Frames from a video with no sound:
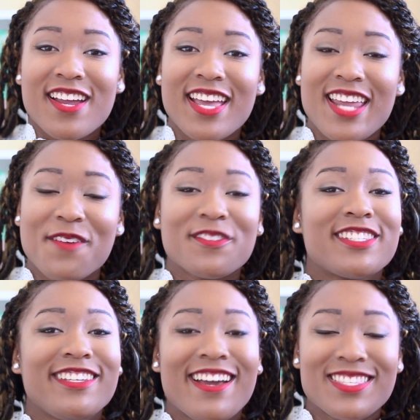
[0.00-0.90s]
and I will
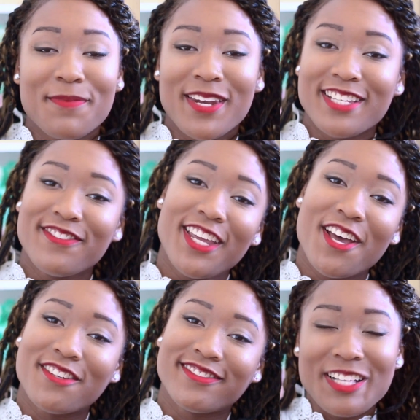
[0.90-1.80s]
see you guys in my next
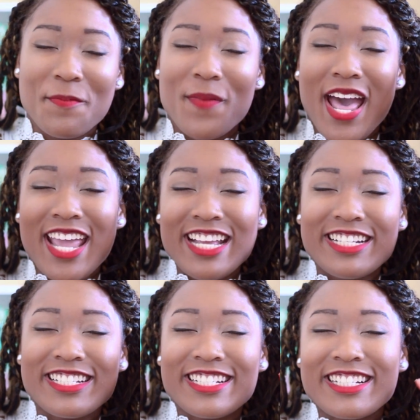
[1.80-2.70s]
video. Bye!